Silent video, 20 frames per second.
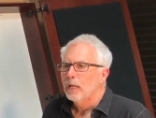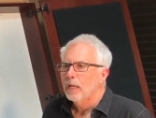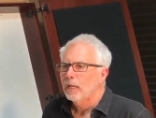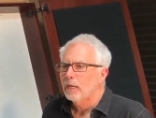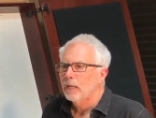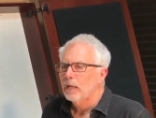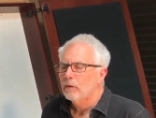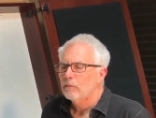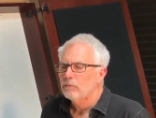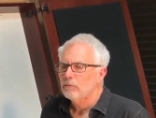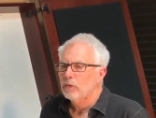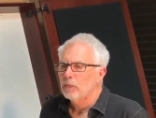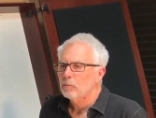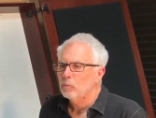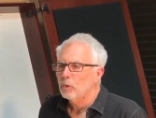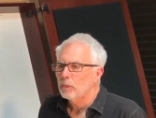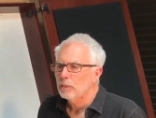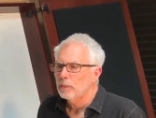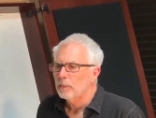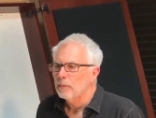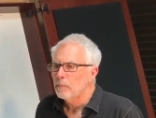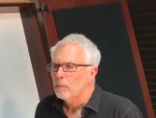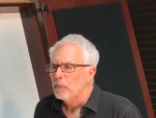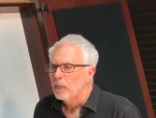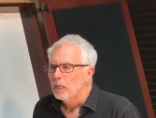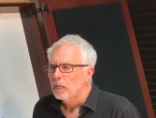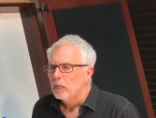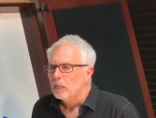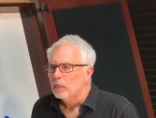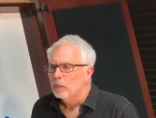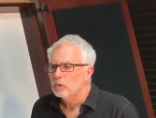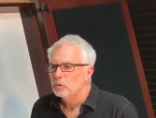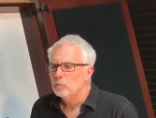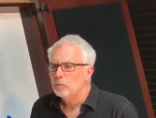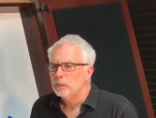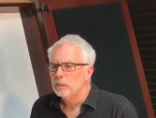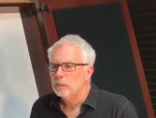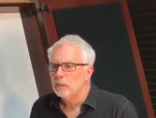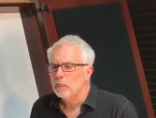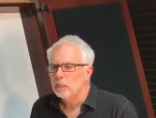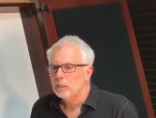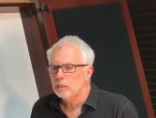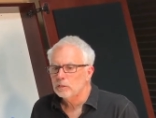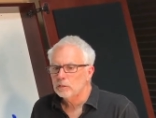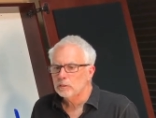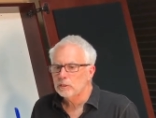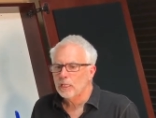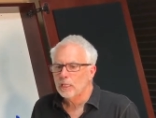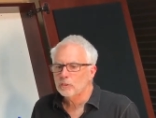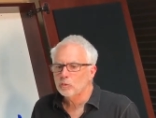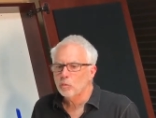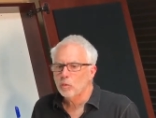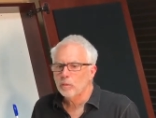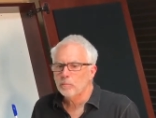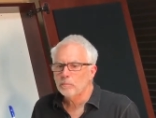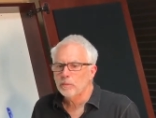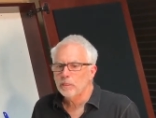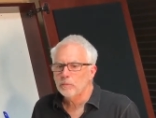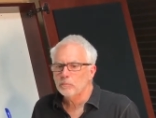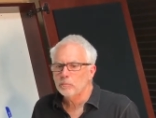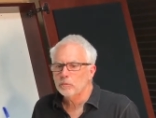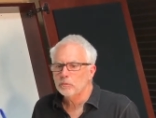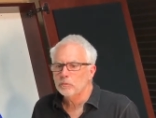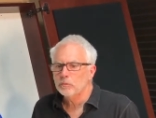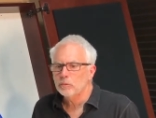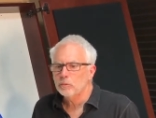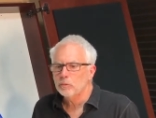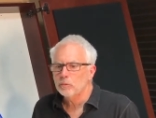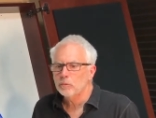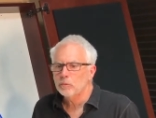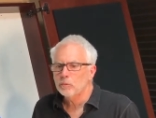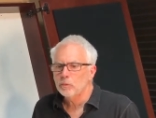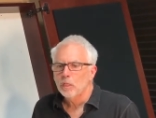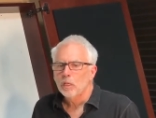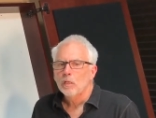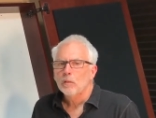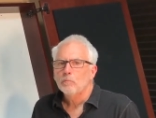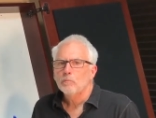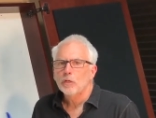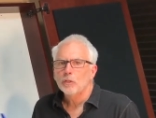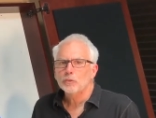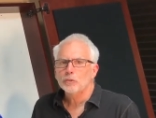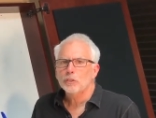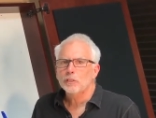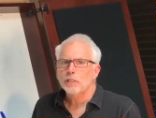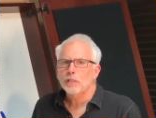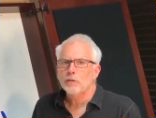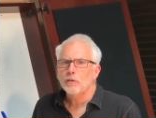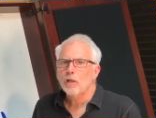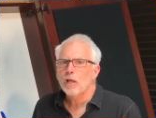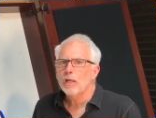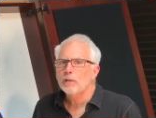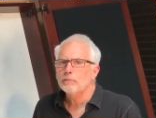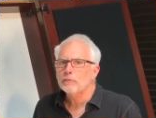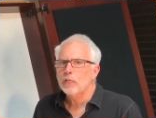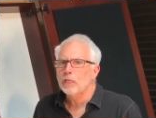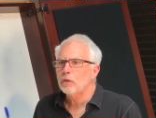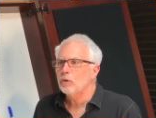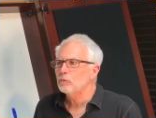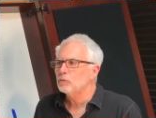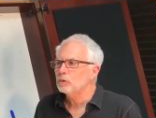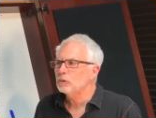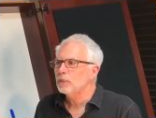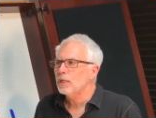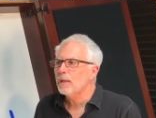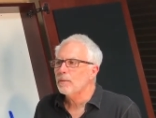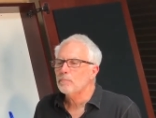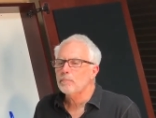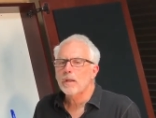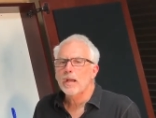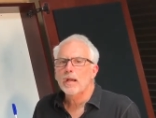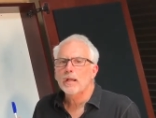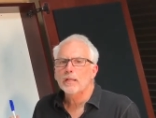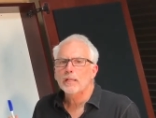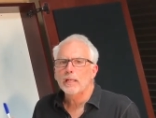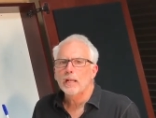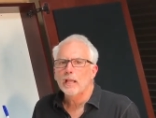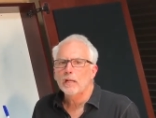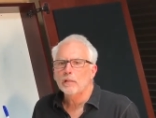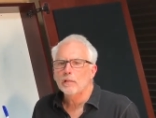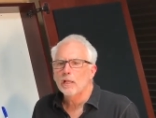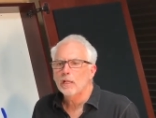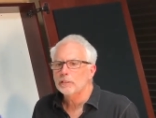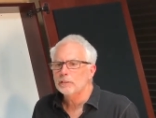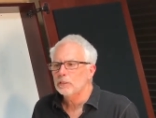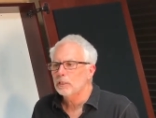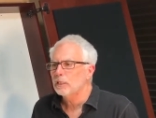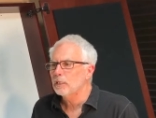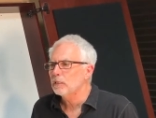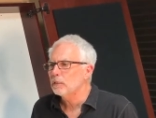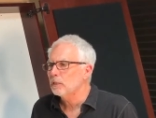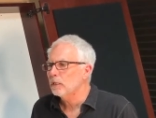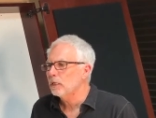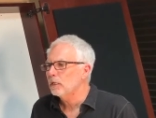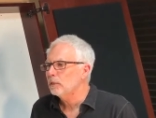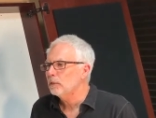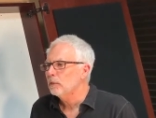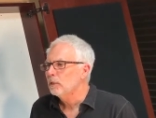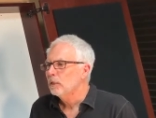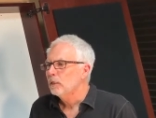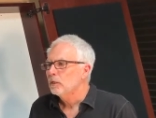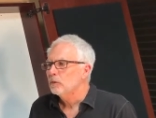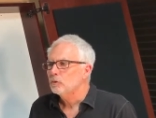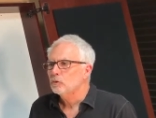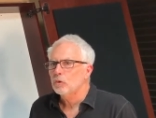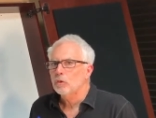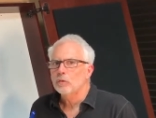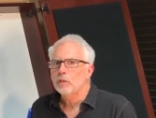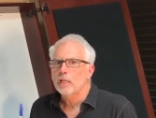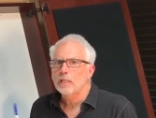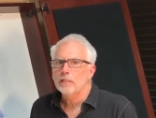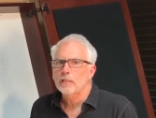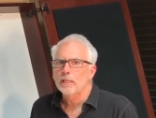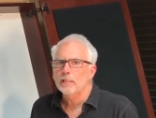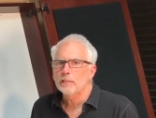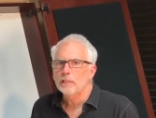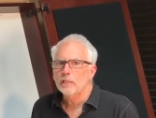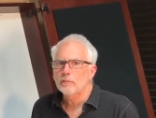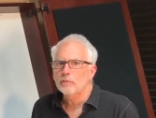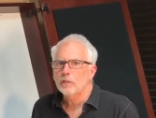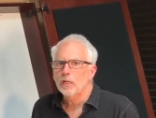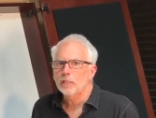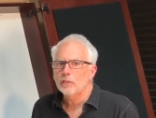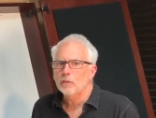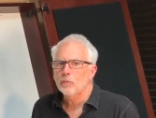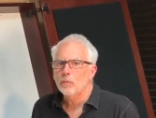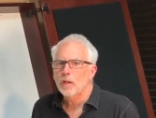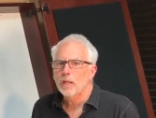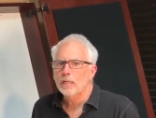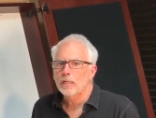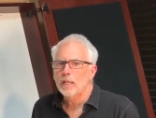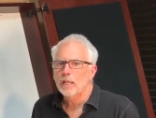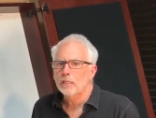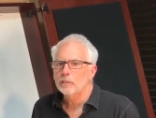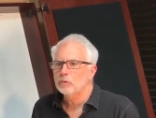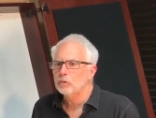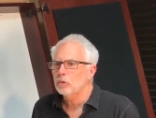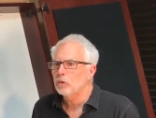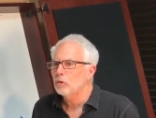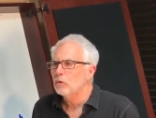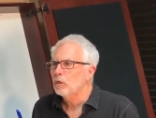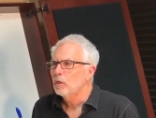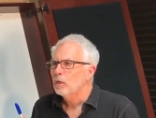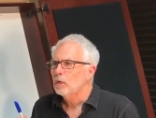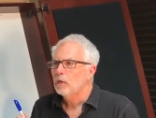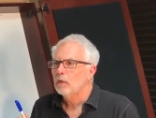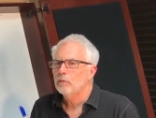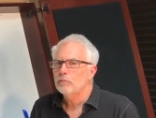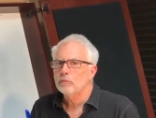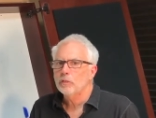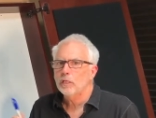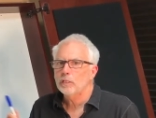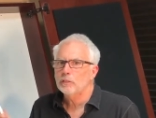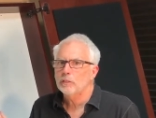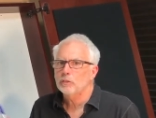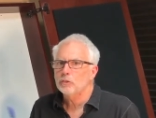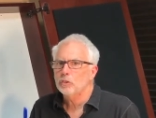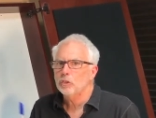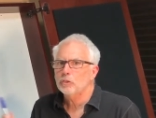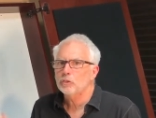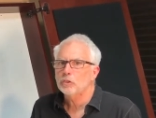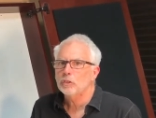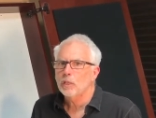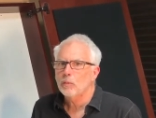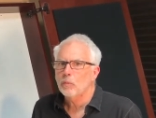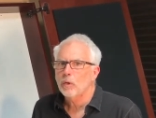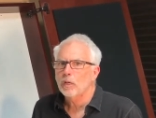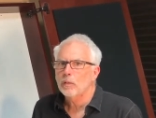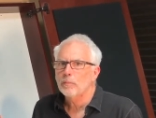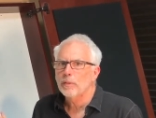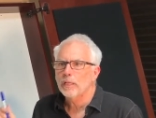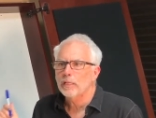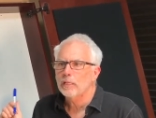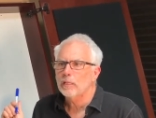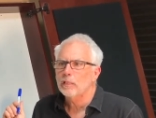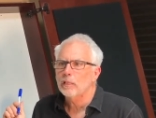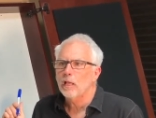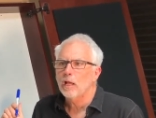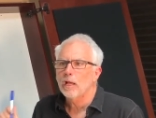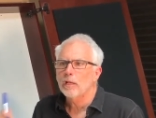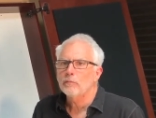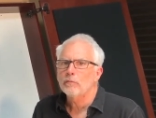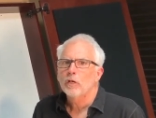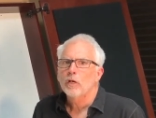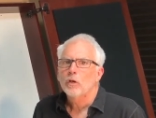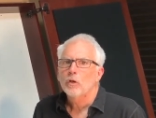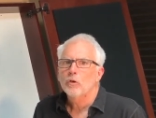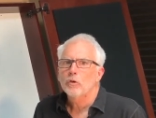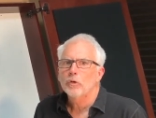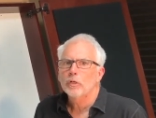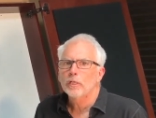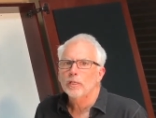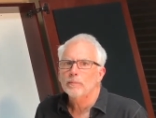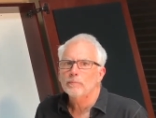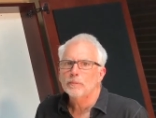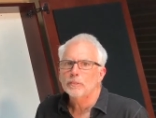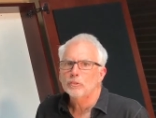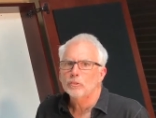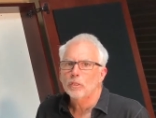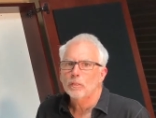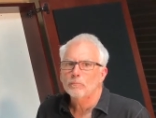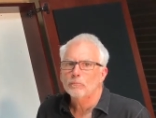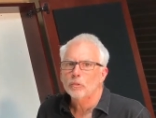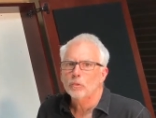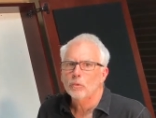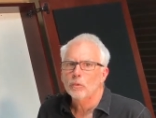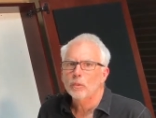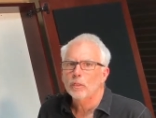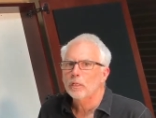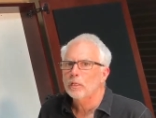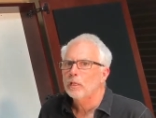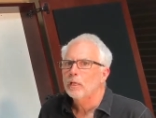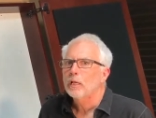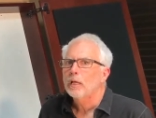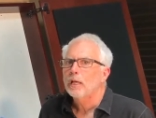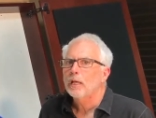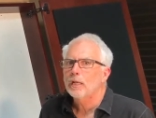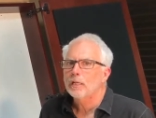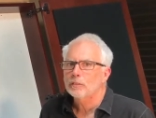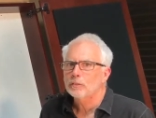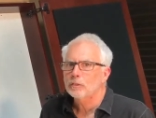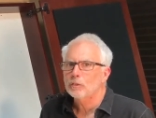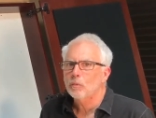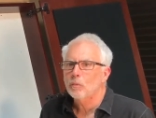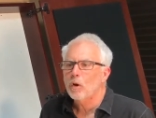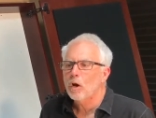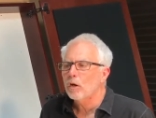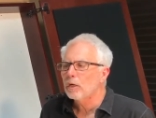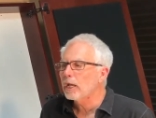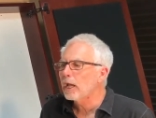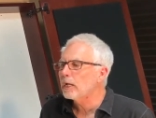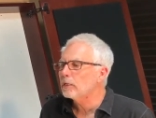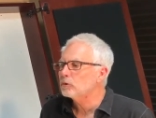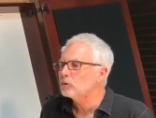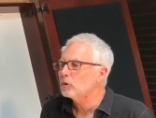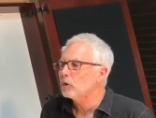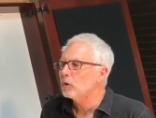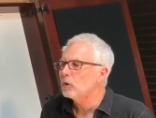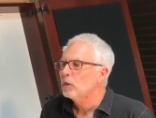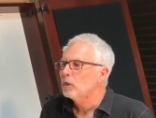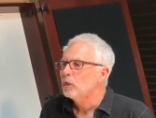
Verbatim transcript: and have fun with it is because that's what people do most of their life. They don't step back and analyze anything. So they think they've got the right answer of a decision they want to make in life, hurry up and jump through it, and it's the wrong answer.